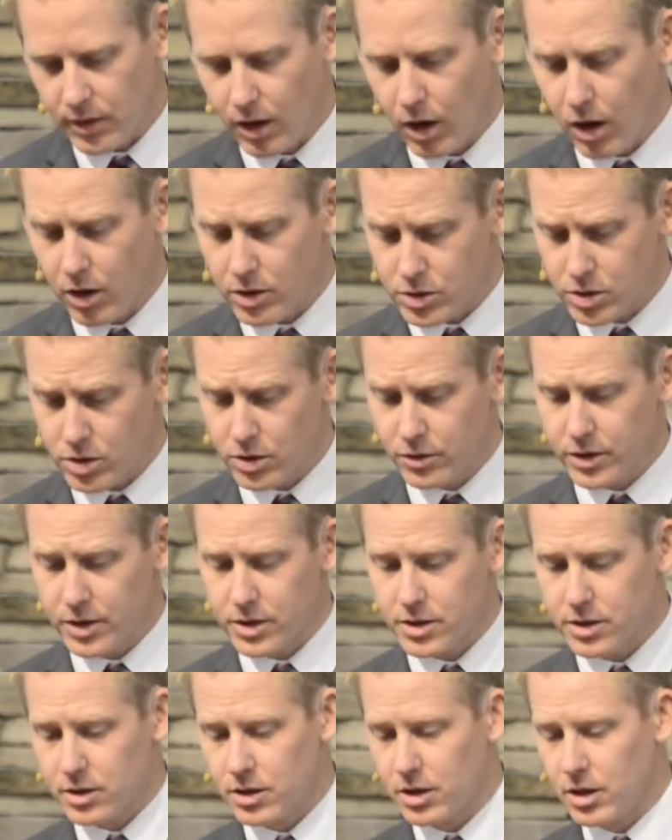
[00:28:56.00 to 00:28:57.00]
Our
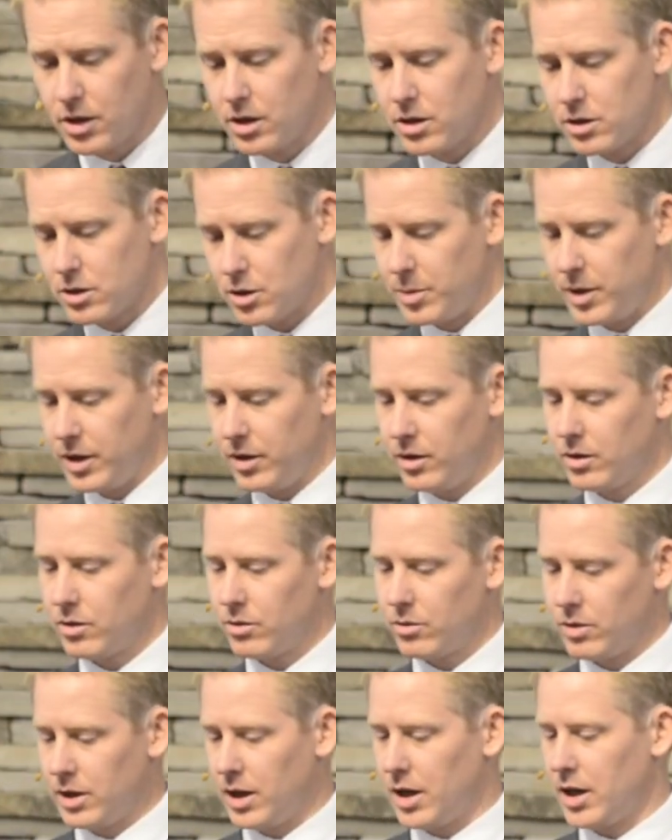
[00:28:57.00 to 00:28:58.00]
service should be
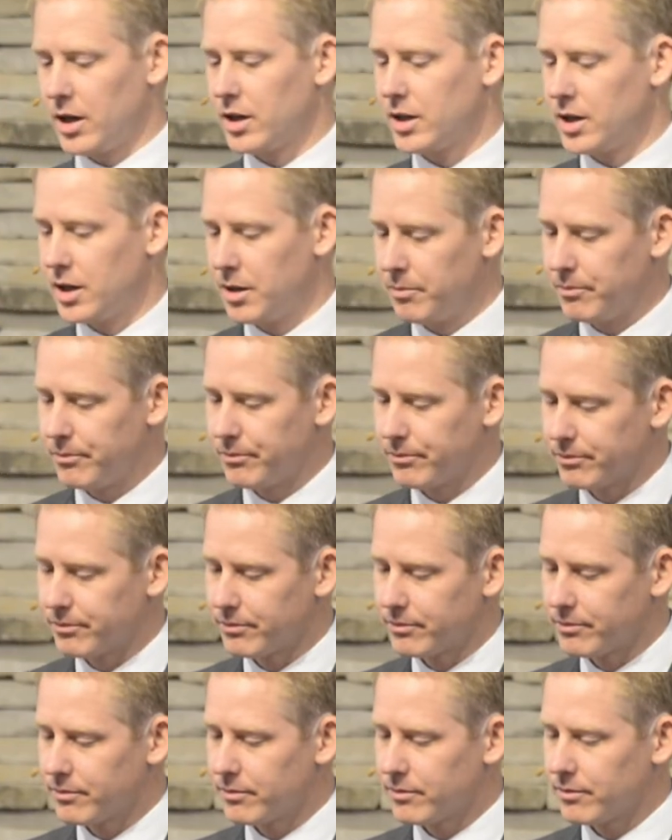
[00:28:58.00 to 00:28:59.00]
relying on Him.
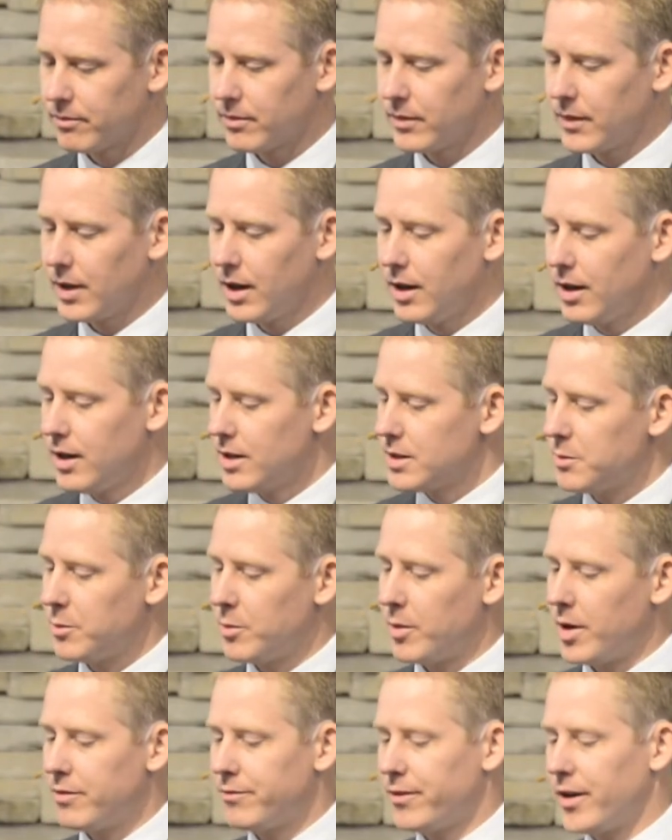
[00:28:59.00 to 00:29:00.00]
Some
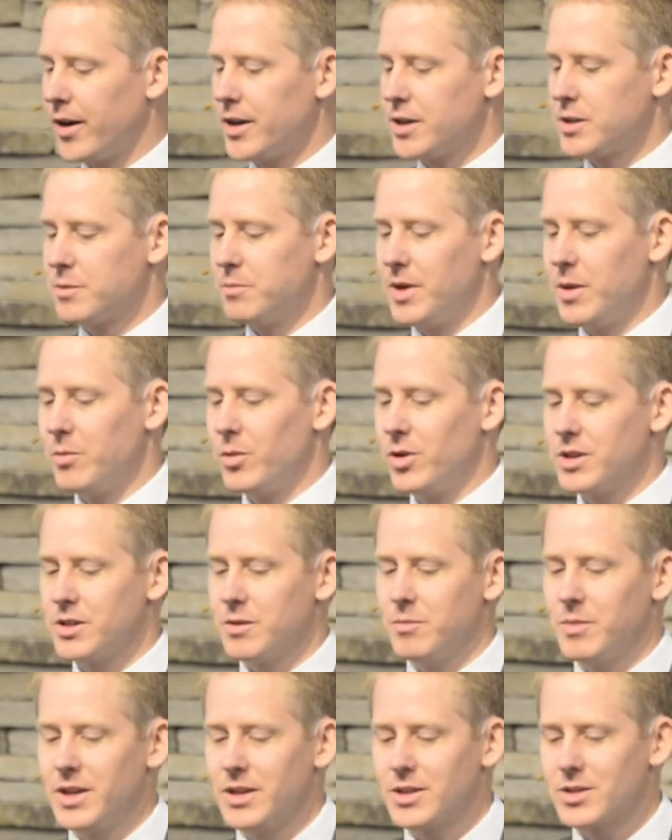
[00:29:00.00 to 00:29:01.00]
of my fondest
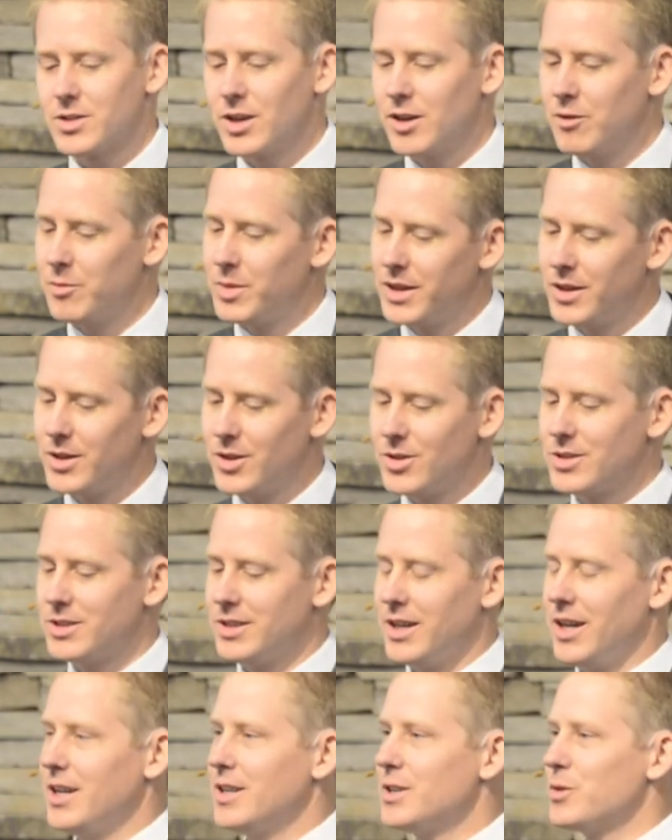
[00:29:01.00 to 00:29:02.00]
memories of ministry have been those
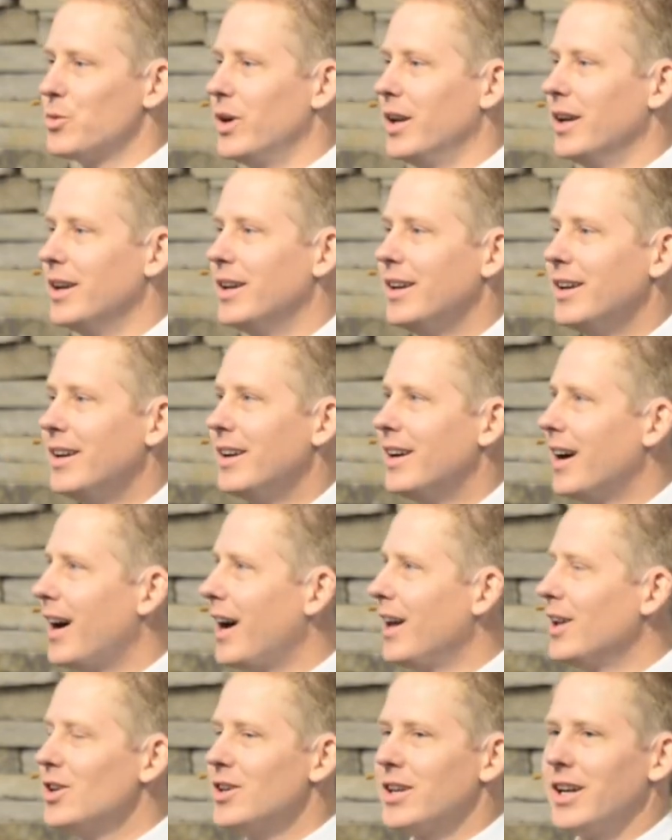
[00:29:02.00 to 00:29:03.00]
days when
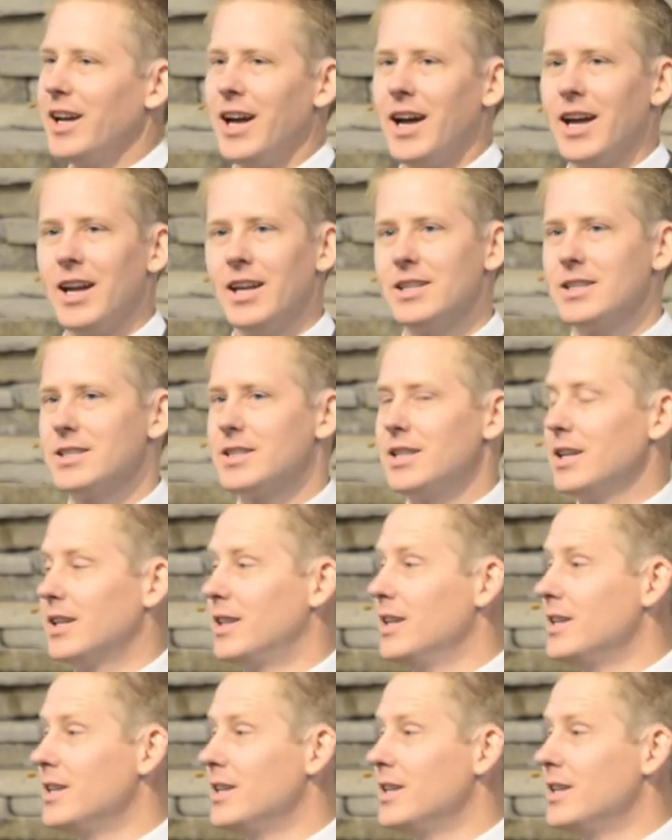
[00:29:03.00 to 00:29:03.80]
I look ahead and just think,